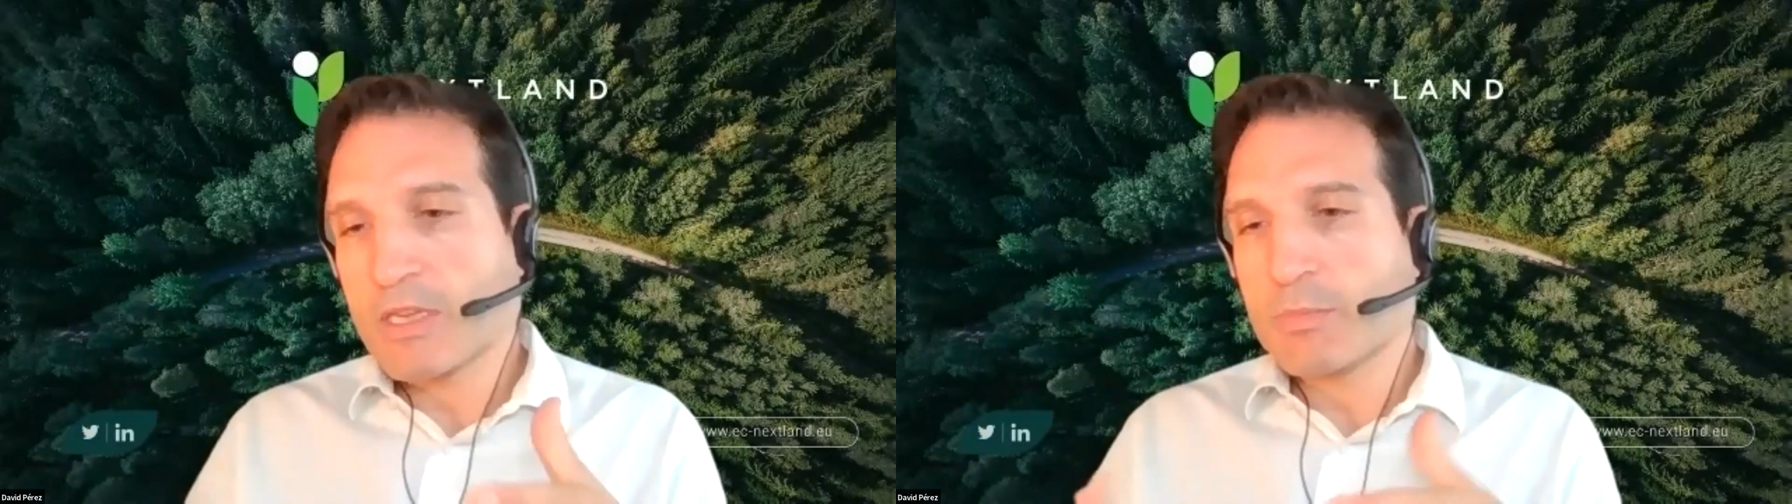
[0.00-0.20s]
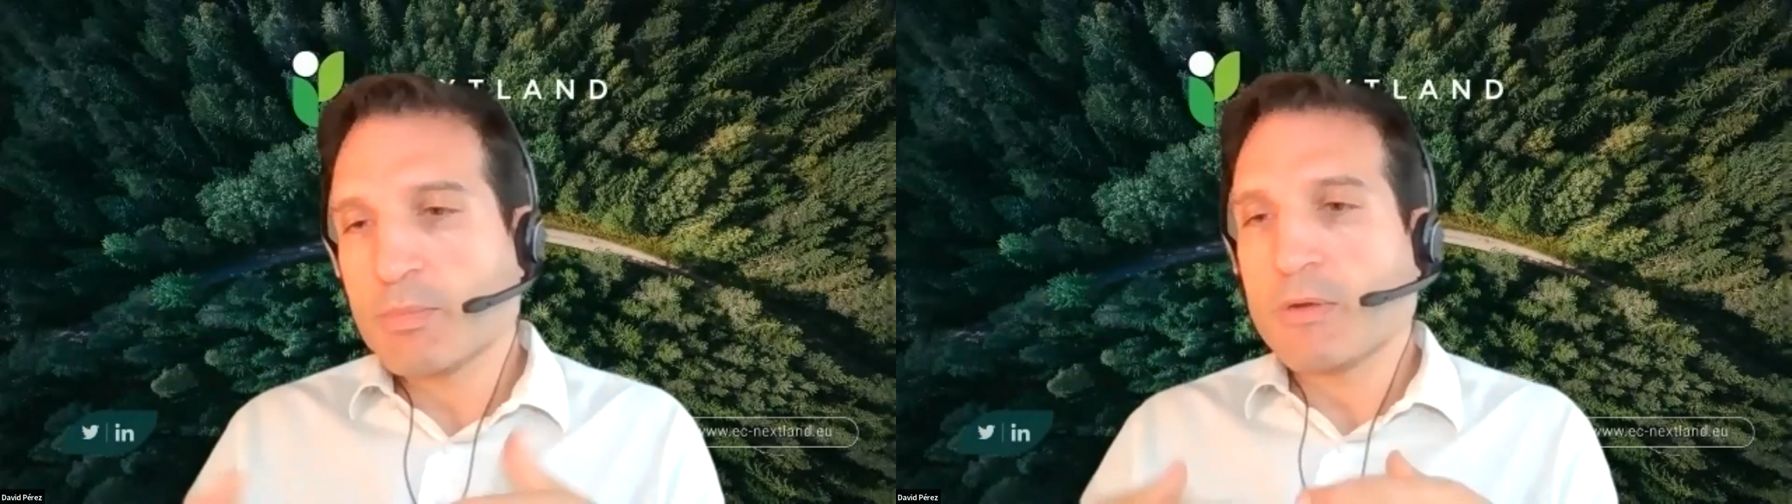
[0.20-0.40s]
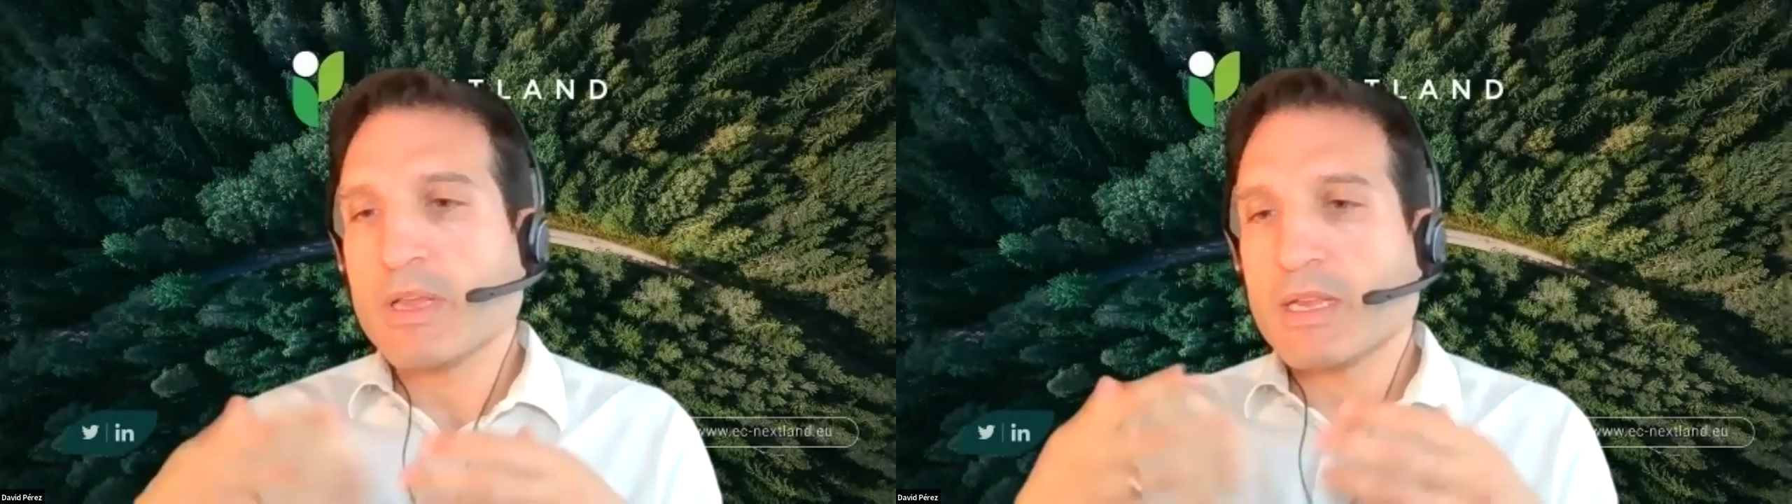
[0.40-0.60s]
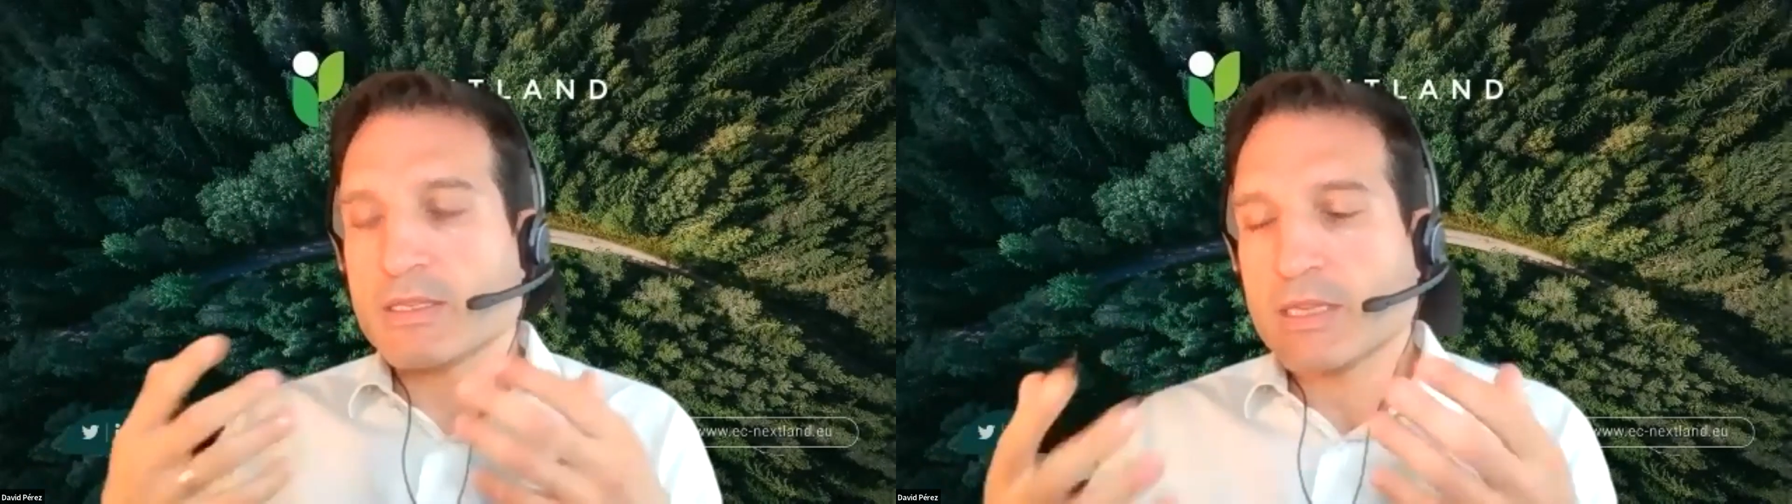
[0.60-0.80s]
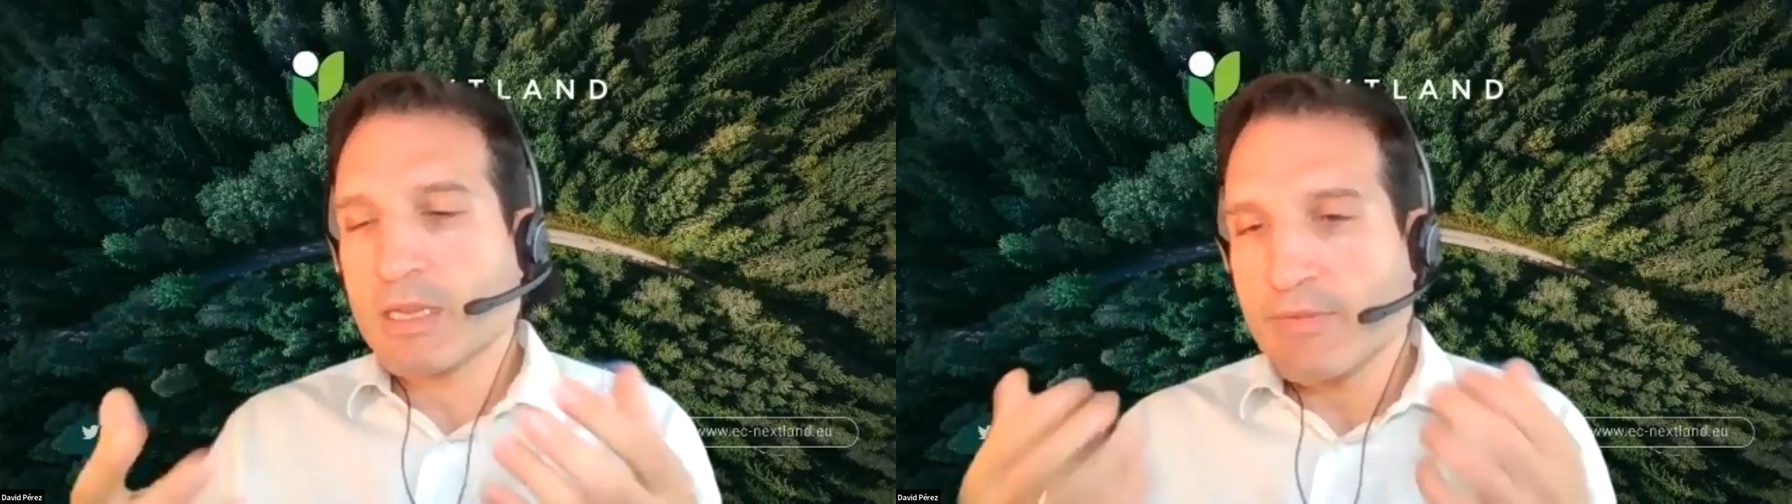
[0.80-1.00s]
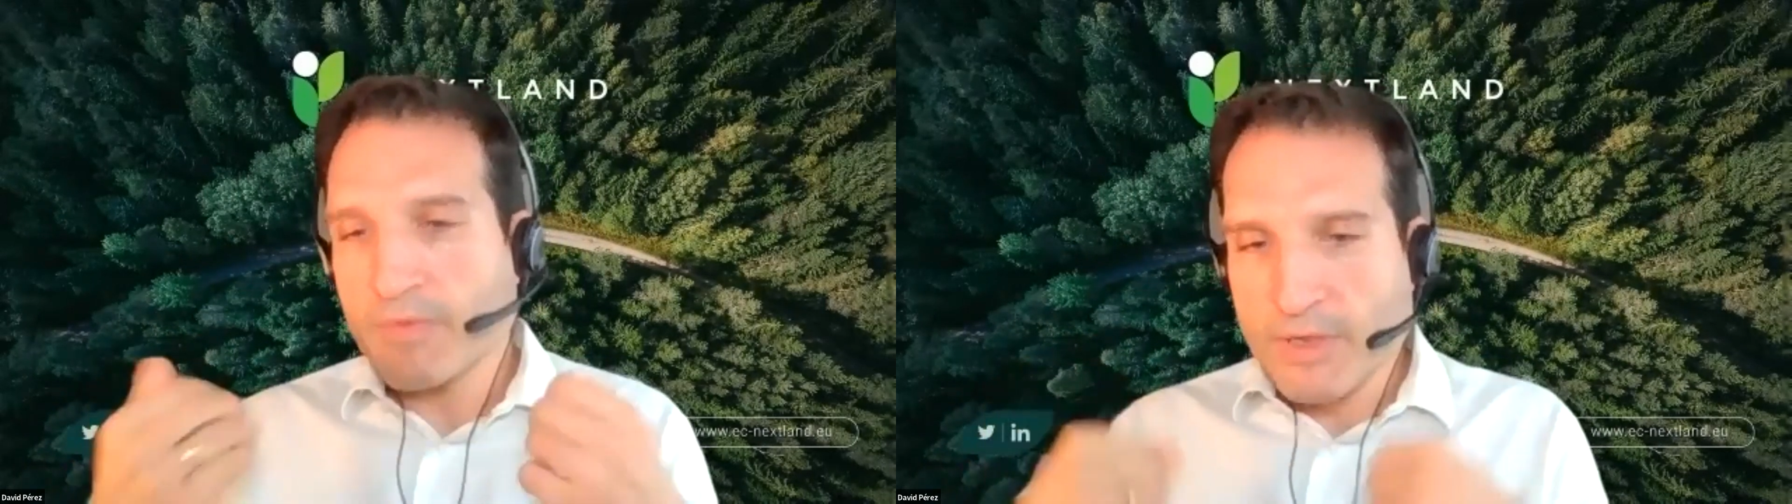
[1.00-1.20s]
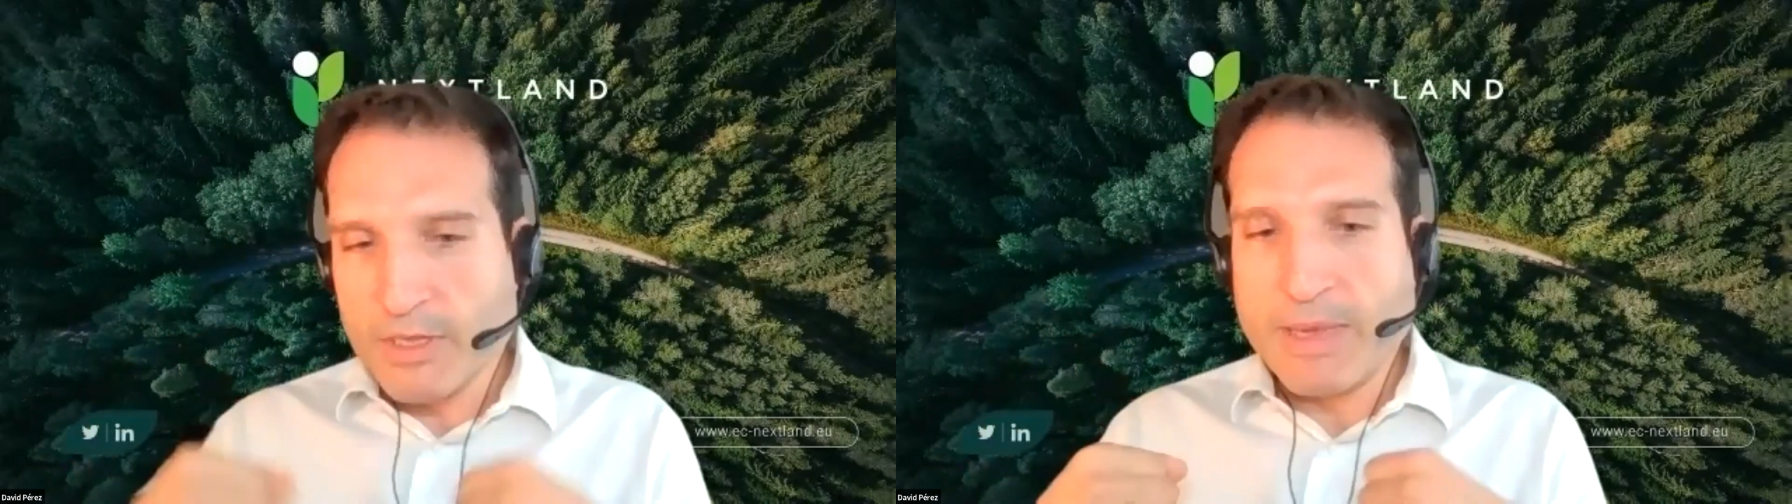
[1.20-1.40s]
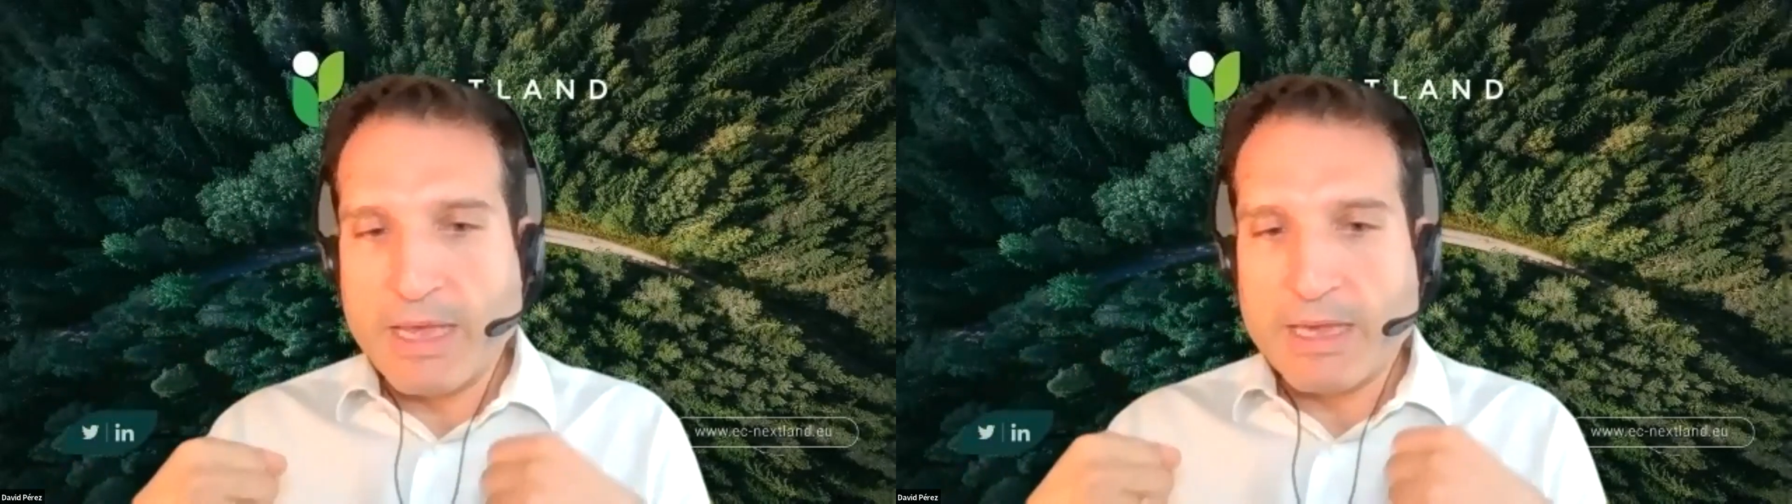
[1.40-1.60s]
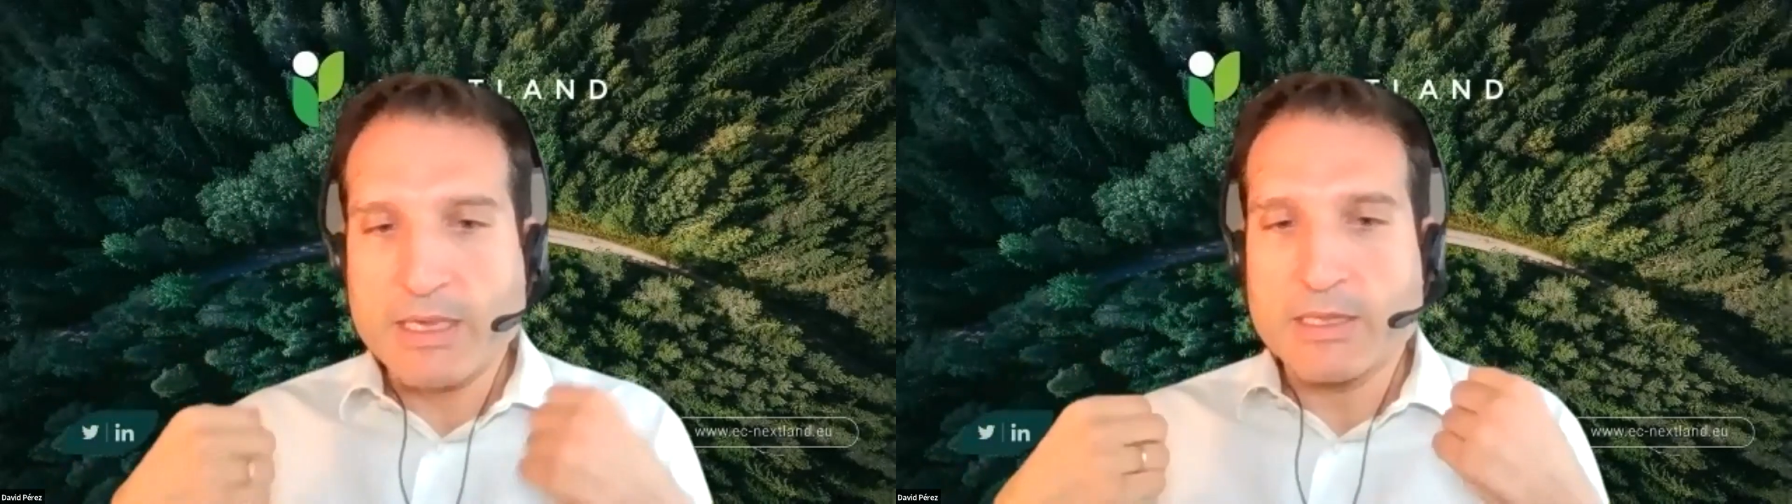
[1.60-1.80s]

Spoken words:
experience, getting feedback,